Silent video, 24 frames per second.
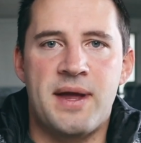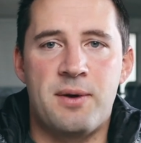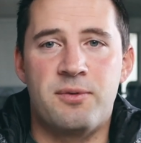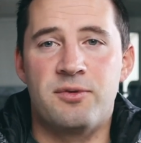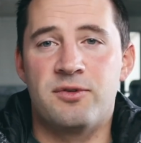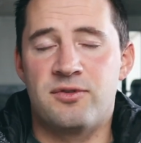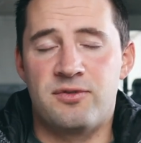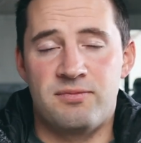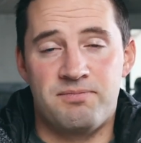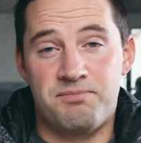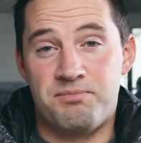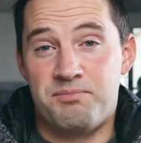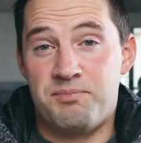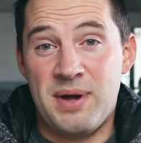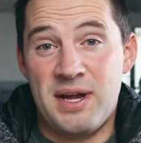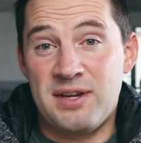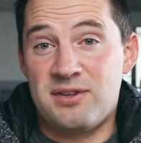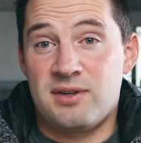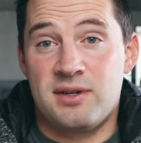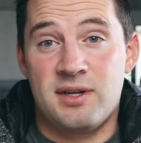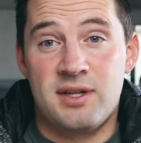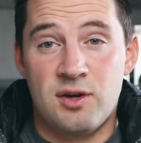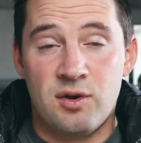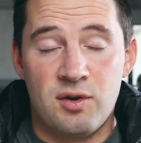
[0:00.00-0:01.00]
That was
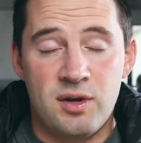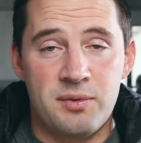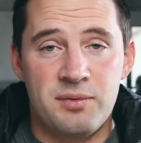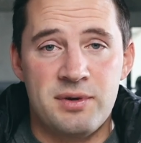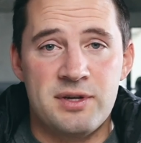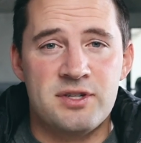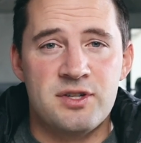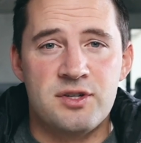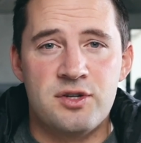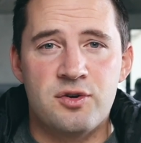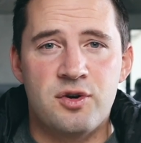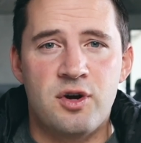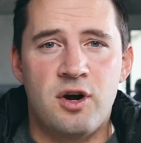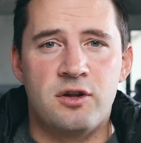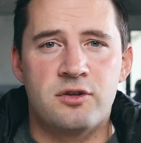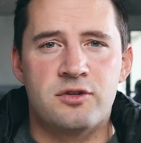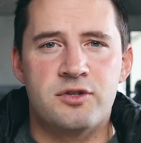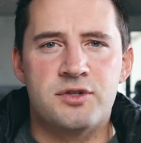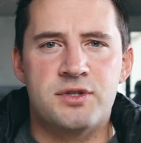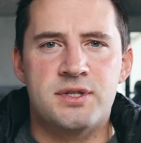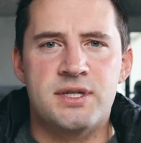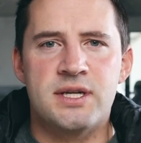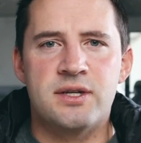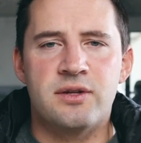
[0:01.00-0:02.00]
basically the only reason you
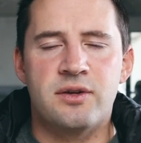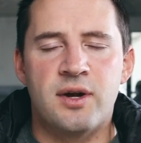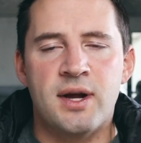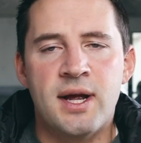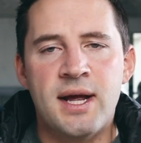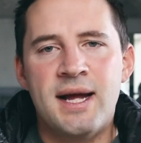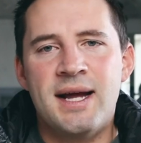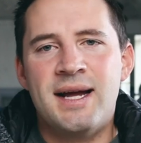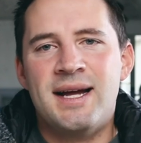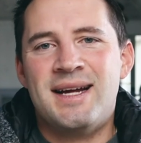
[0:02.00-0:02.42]
called your dealer.